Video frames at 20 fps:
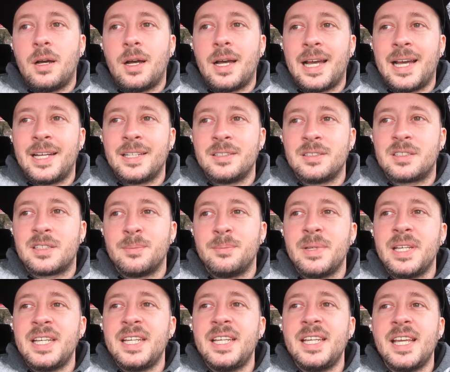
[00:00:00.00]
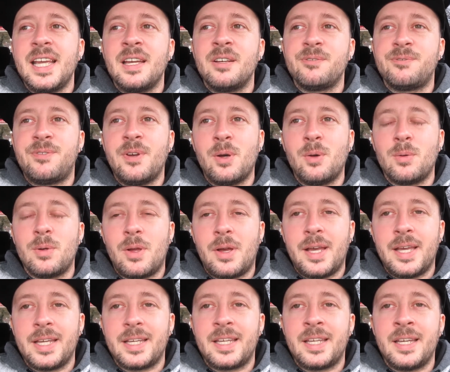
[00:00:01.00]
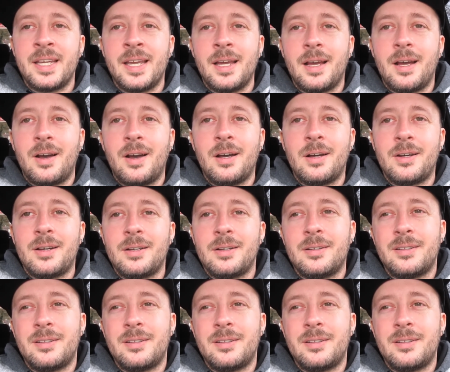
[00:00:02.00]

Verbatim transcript: and to me, it felt like it, uh,